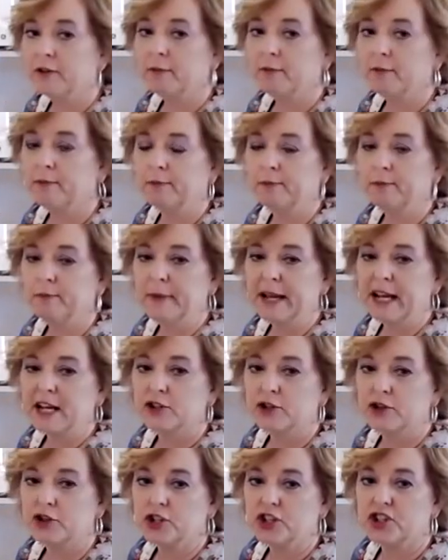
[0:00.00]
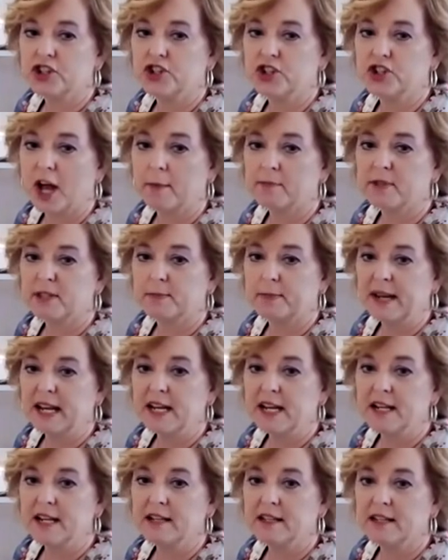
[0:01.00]
the mixer just jump
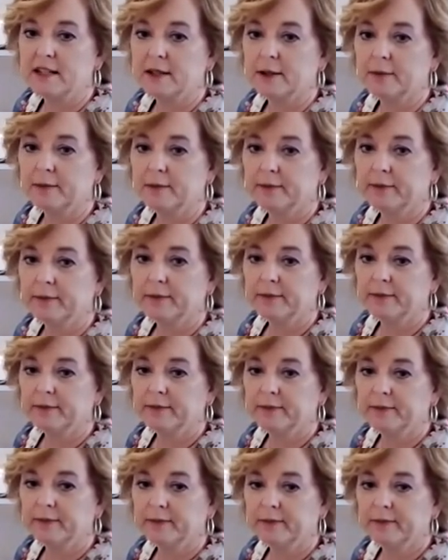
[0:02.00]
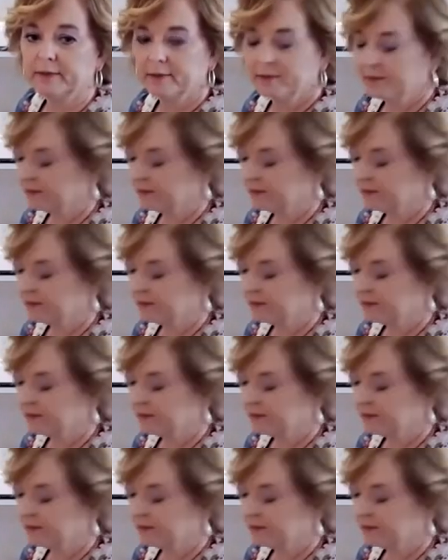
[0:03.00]
speeds? No.